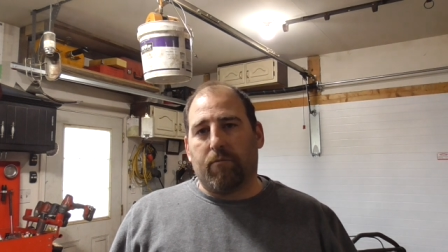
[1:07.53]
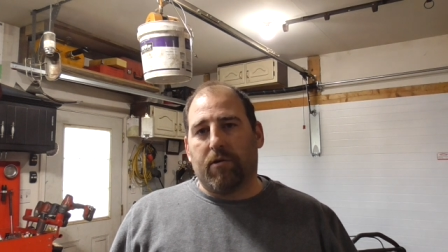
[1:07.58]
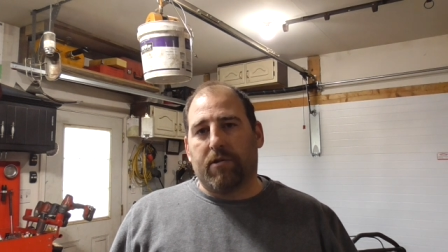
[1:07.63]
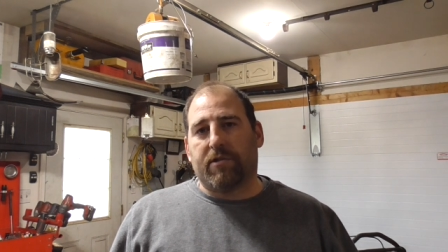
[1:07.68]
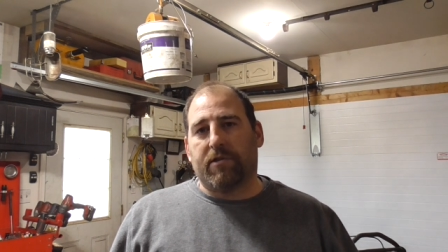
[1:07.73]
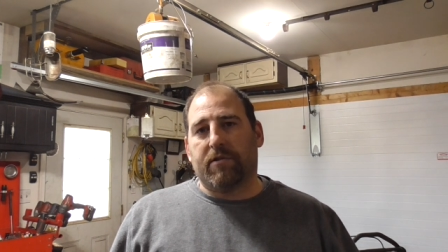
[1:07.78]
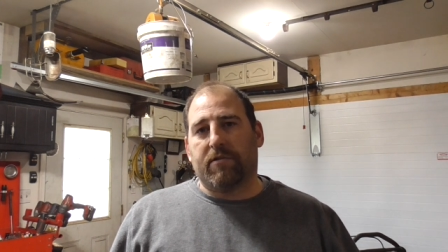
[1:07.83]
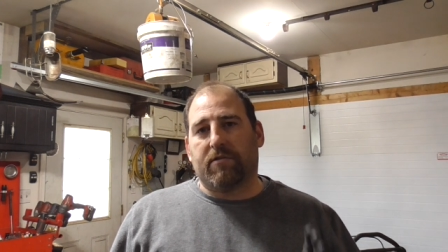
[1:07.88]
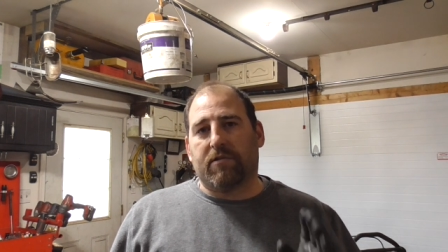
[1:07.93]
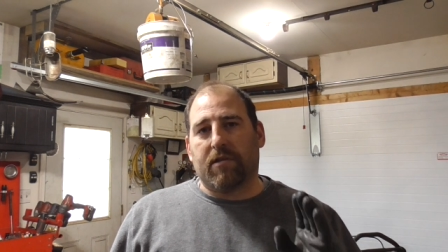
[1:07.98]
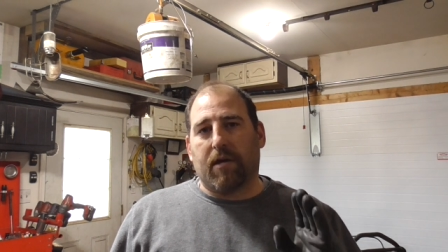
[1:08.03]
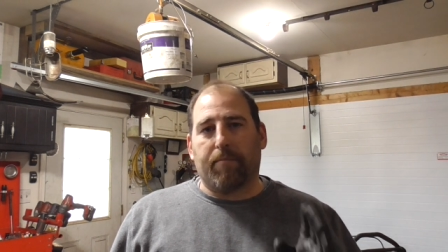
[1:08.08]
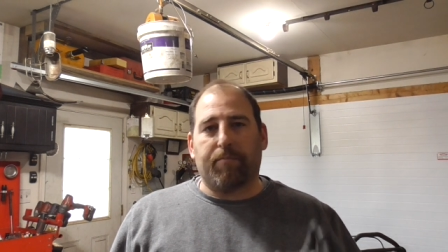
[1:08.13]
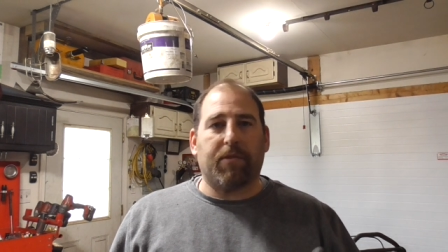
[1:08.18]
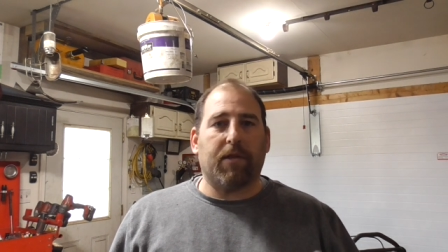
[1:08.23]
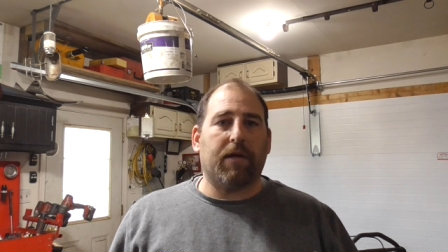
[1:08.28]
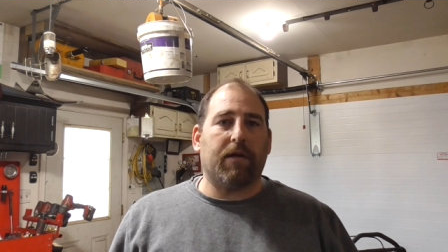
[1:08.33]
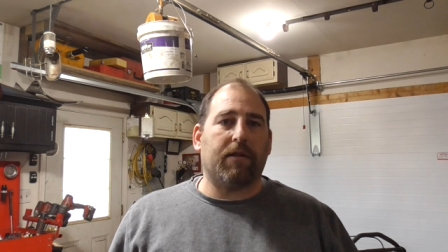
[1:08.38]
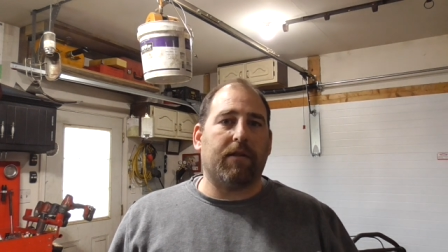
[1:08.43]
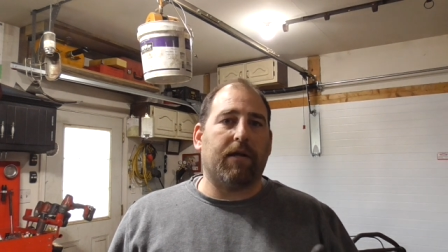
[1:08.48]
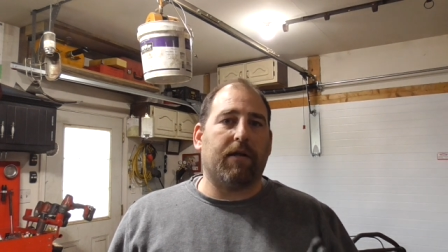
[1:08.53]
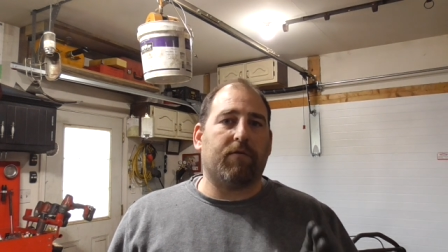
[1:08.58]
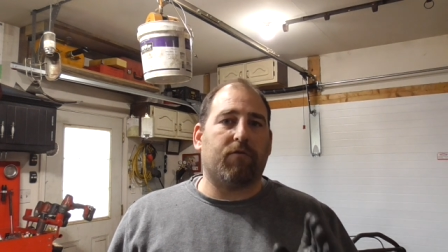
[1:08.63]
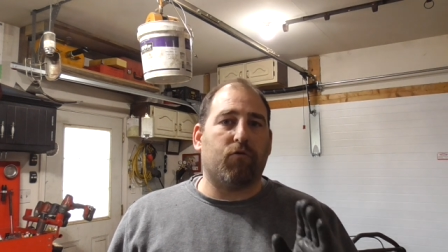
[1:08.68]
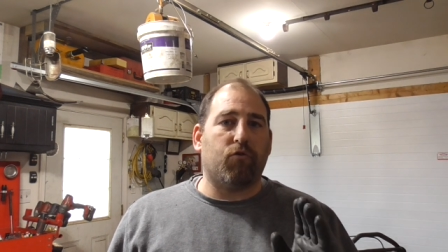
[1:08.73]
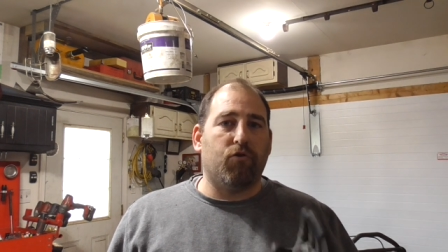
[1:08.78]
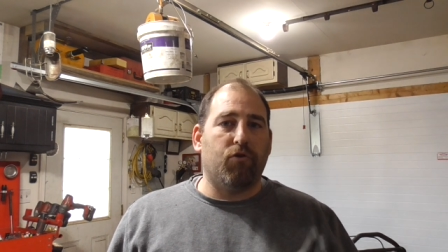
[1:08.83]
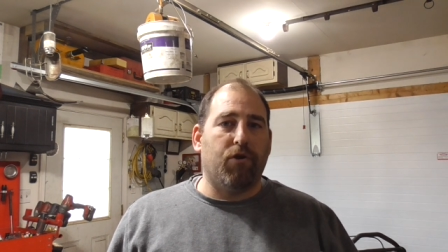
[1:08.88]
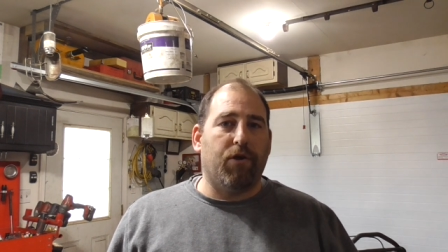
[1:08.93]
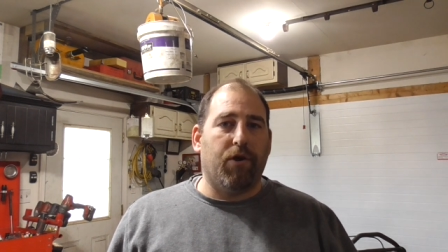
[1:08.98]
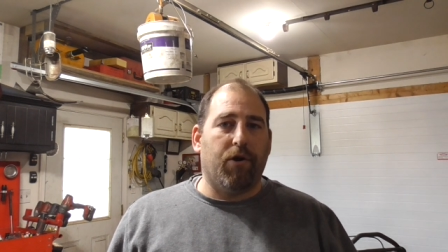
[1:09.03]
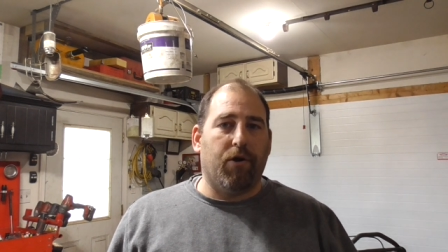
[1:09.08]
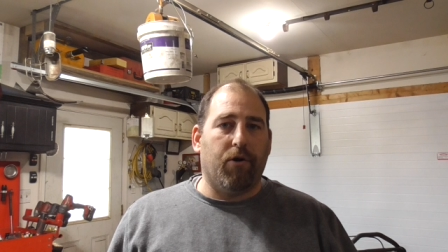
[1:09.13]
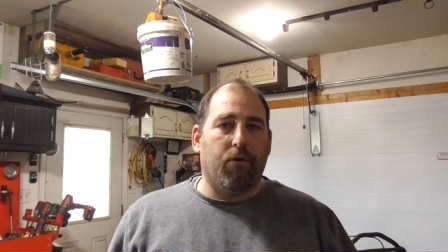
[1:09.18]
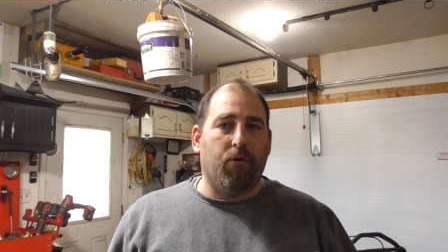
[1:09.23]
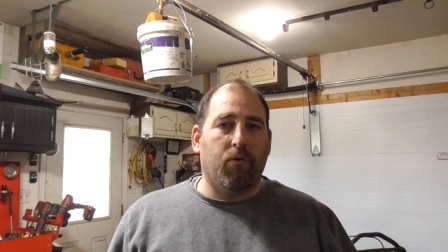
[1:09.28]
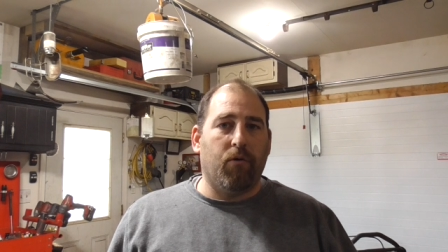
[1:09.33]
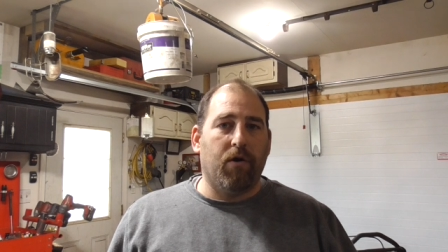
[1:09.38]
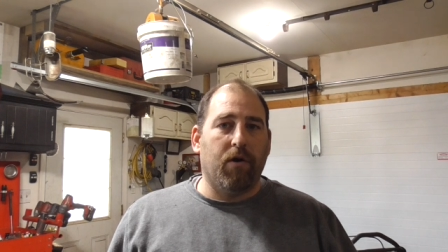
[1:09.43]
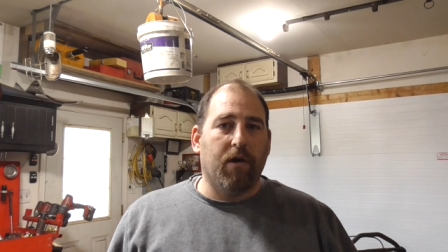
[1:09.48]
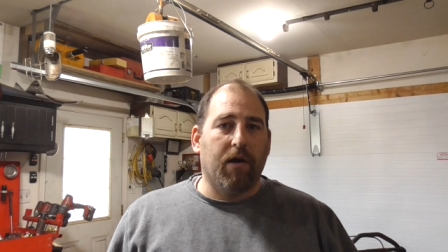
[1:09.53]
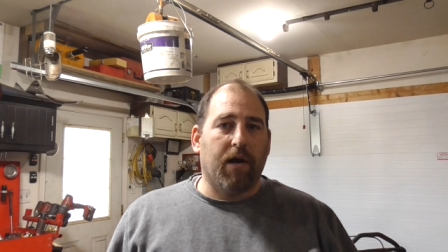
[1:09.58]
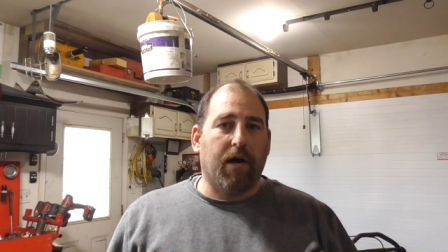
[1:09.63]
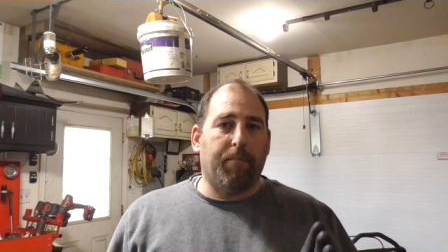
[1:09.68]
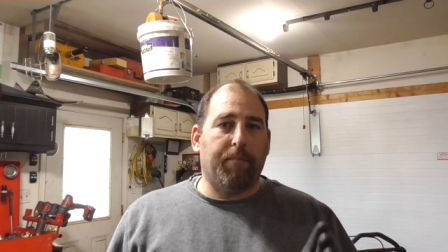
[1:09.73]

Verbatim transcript: which is something that's new.